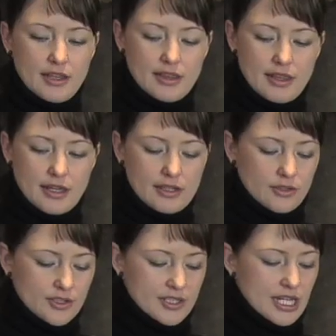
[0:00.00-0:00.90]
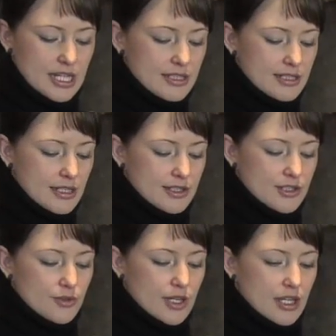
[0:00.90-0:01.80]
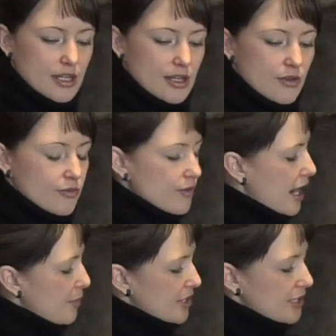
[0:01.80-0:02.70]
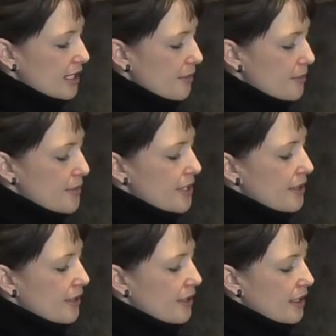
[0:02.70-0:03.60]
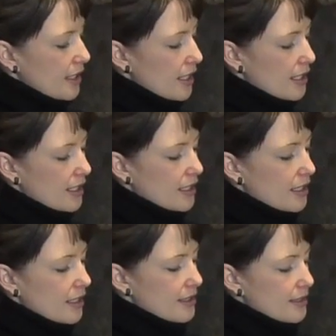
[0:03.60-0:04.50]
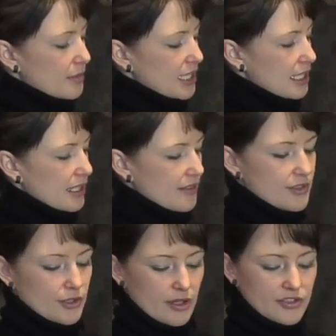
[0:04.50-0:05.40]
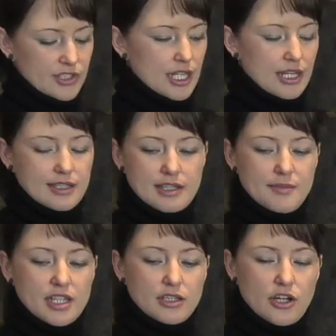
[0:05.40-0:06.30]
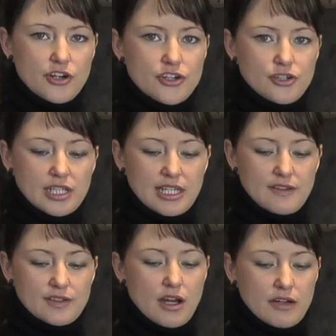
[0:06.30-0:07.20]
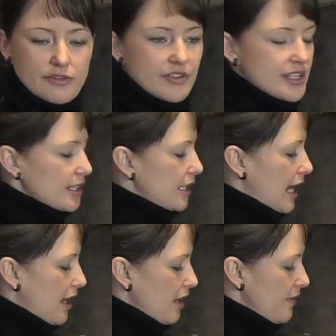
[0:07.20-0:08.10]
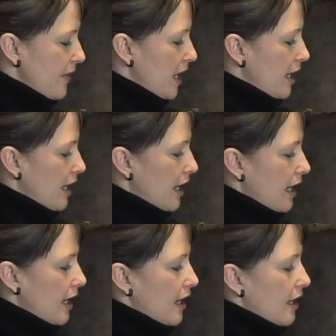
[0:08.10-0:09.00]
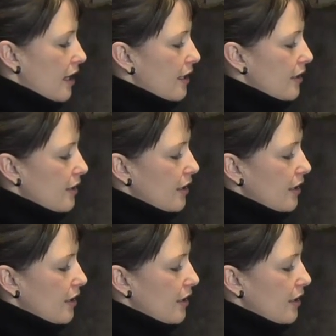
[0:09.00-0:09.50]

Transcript: that looks nice, is you can wrap the stems in some leaves. So I've just taken some of the larger leaves off of the salal and